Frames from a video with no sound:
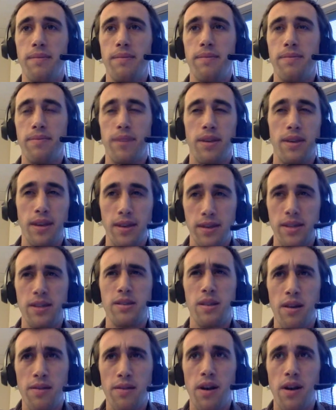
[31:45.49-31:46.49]
he says,
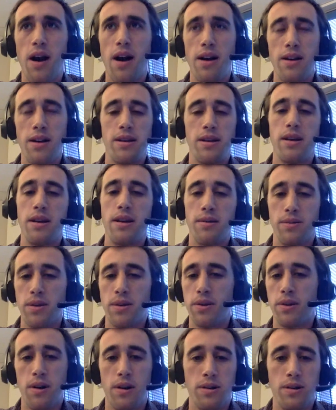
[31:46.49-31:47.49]
love God with all
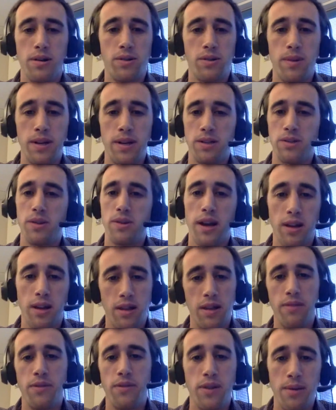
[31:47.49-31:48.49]
your heart, soul, mind, and strength.
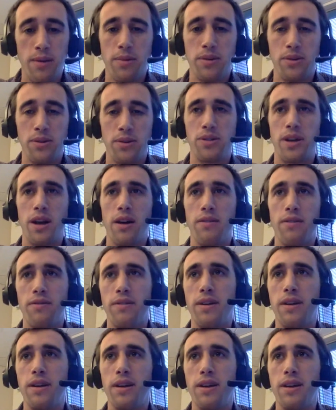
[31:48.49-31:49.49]
Love your neighbors yourself.
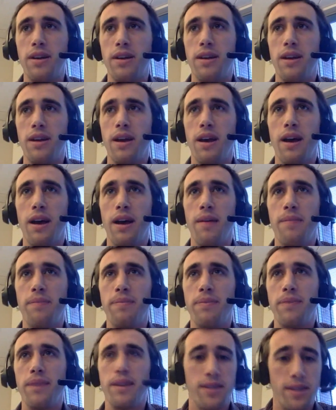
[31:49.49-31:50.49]

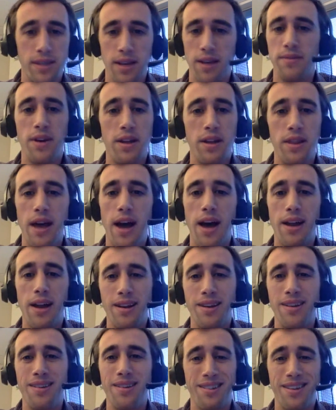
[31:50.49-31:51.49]
He says, I've done that,
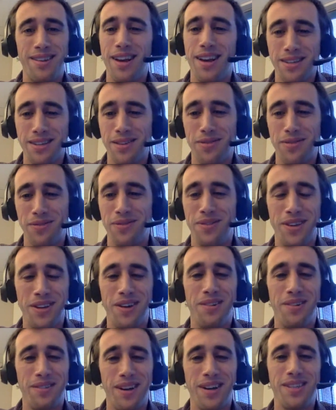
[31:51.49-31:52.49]
as if
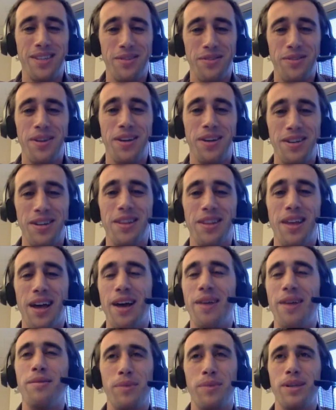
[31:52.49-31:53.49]
he had done
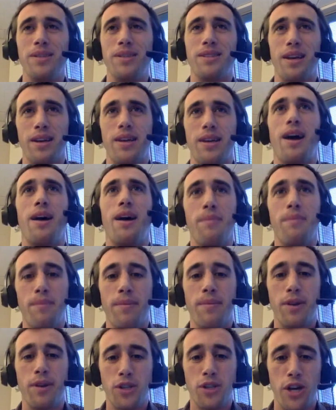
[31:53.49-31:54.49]
that. But he's like, yeah,
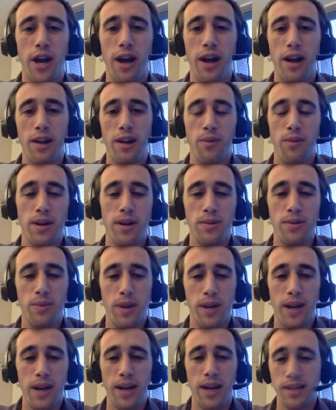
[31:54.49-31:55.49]
check. What
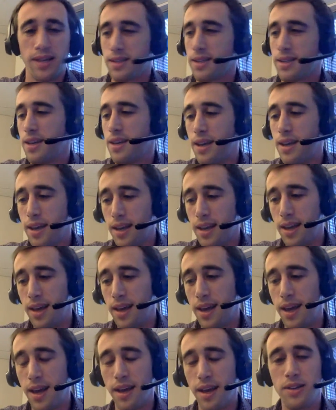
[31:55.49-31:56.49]
next?
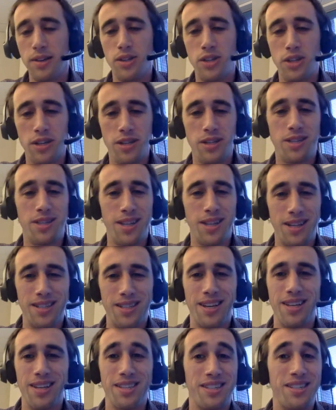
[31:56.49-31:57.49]
And Jesus then
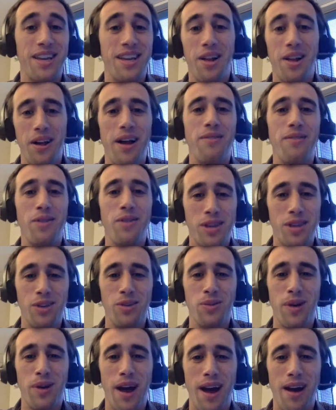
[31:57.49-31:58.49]
says, sell everything
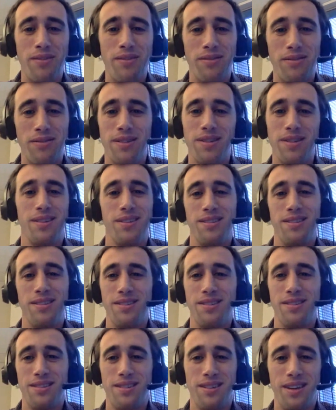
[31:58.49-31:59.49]
you have,
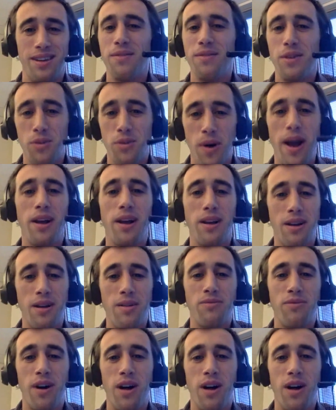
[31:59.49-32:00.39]
give it away, and come follow